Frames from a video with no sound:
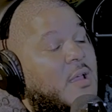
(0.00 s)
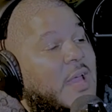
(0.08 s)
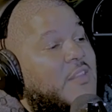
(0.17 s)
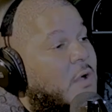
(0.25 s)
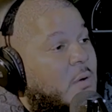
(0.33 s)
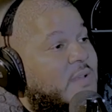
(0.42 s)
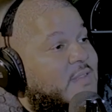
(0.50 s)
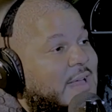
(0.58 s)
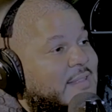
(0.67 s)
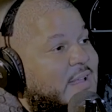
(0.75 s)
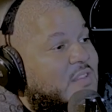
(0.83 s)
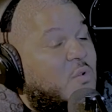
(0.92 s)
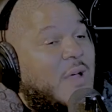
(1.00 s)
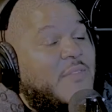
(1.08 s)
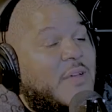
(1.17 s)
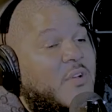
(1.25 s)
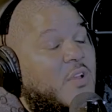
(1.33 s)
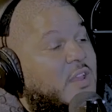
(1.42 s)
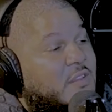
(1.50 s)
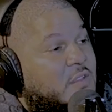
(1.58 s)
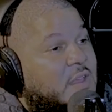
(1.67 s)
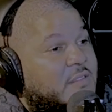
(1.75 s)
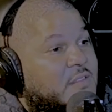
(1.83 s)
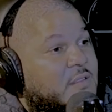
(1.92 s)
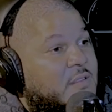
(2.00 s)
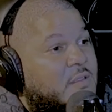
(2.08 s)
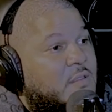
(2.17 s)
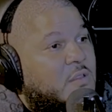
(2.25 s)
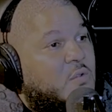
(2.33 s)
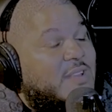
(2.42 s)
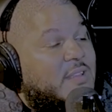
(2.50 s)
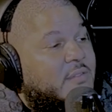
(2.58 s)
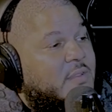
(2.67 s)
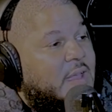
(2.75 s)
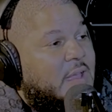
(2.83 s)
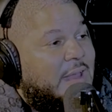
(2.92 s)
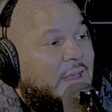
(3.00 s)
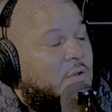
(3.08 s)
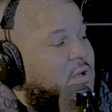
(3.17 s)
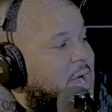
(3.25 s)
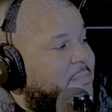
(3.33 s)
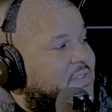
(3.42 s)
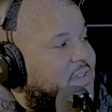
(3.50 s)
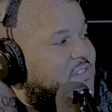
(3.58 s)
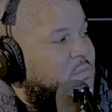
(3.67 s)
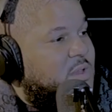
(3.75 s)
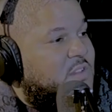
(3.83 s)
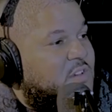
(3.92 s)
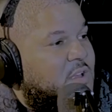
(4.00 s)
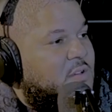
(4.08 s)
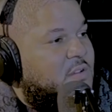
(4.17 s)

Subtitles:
It's always like that. So I've never is you guys have like an inner competition with each other? Is